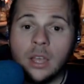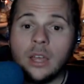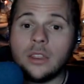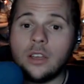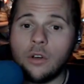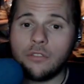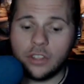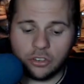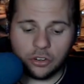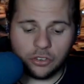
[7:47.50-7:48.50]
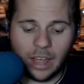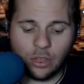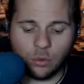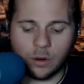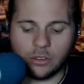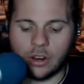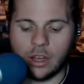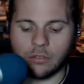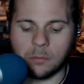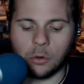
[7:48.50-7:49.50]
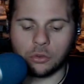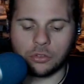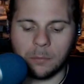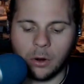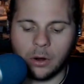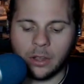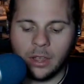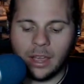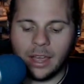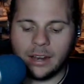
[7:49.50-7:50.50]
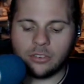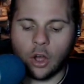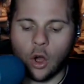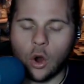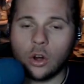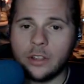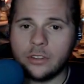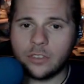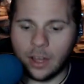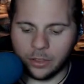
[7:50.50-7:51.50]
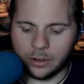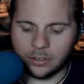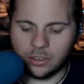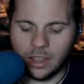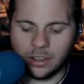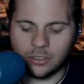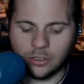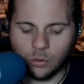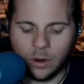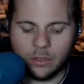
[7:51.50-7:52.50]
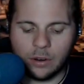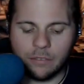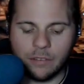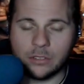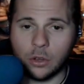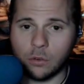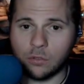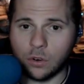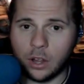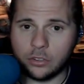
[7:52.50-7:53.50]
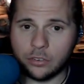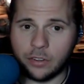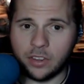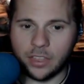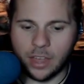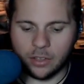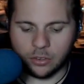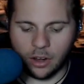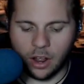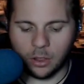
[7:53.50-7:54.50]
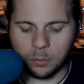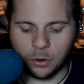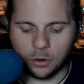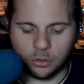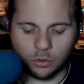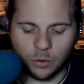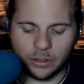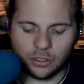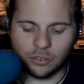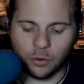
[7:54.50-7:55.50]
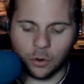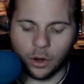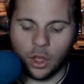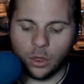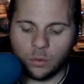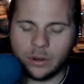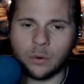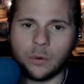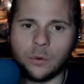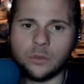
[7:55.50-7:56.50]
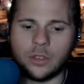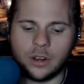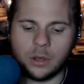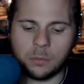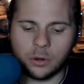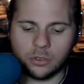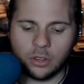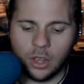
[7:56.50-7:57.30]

The co-feature 10th race now from Gulfstream Park. It is the Harlan's Holiday Stakes. It's a Grade 3 event going for $150,000 purse. Races for 3-year-olds and upwards.